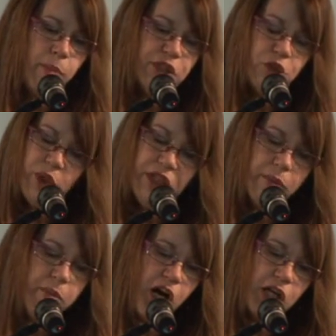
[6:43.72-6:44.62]
between
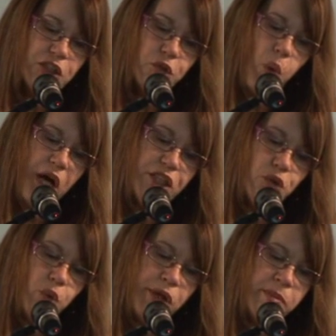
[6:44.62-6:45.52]
the bath's
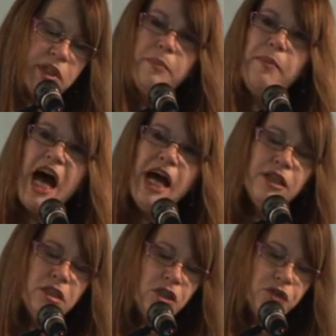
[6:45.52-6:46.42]
white rim and the
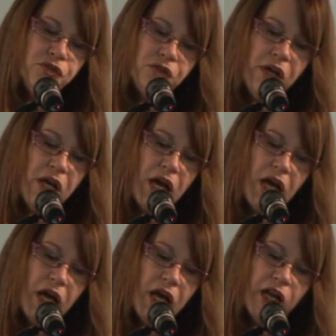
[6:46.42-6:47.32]
band of
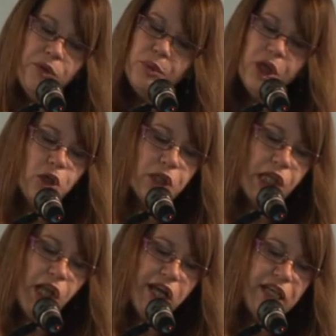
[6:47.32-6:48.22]
apricot
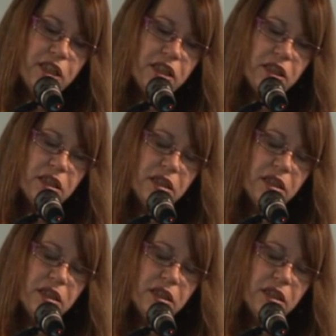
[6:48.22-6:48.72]
light,